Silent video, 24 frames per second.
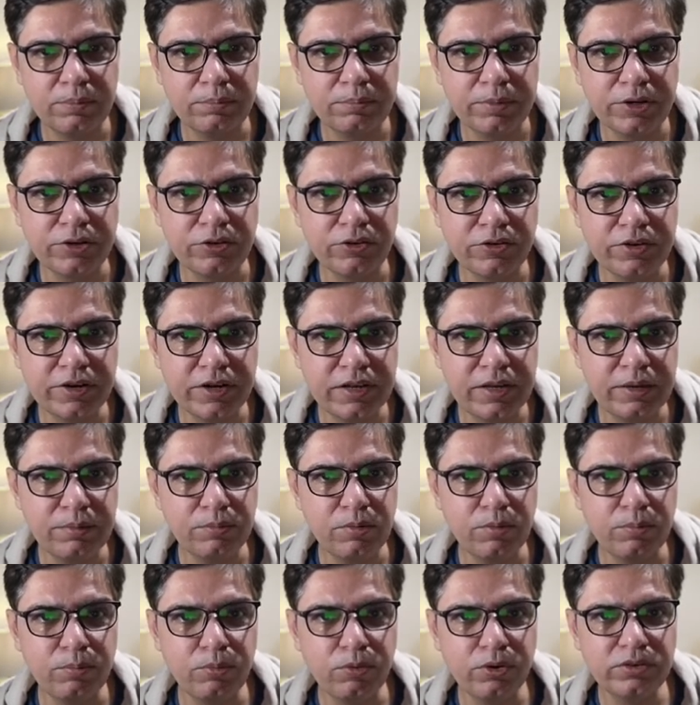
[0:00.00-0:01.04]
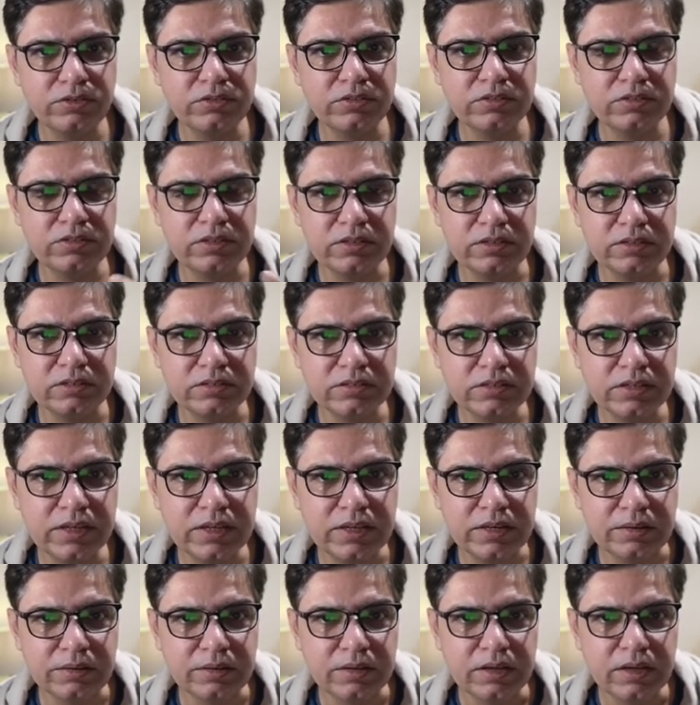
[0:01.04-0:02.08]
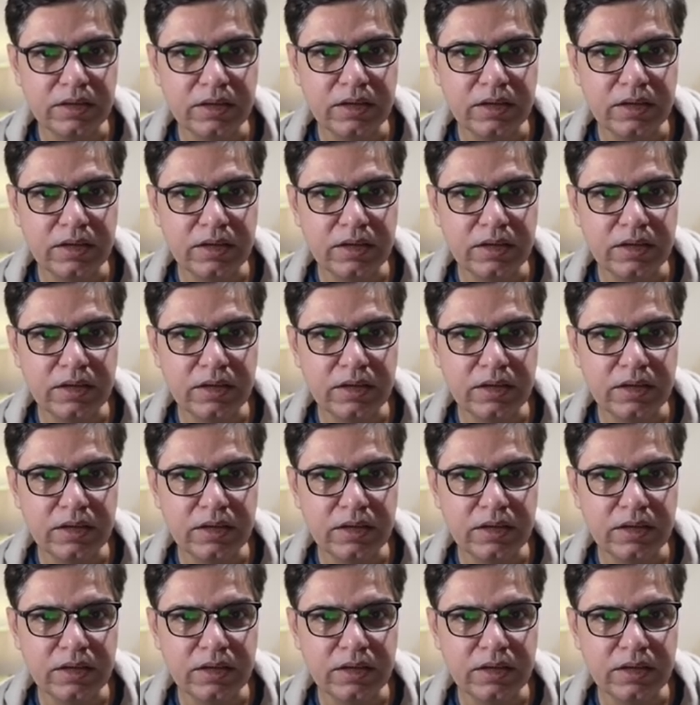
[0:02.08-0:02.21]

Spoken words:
medullary hemopoiesis in the skin,